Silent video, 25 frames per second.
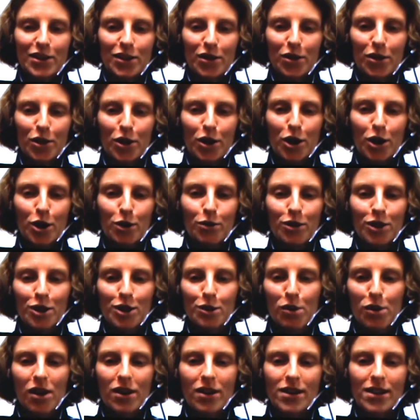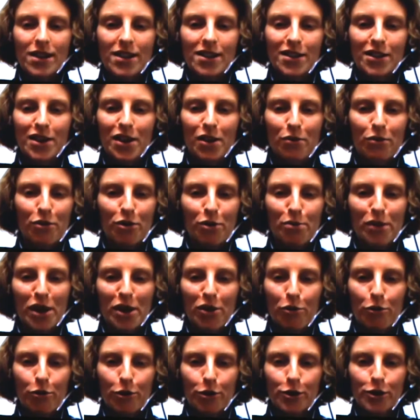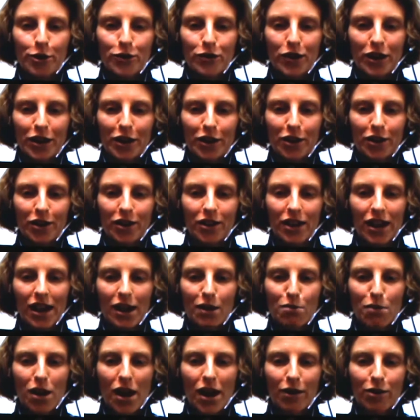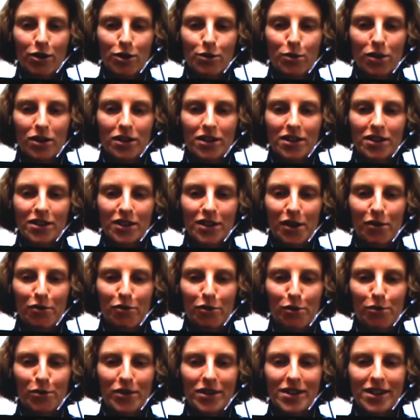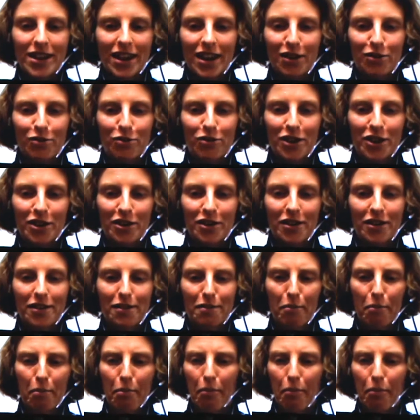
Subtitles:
So her responses come from my first finger, and my responses come from the second finger.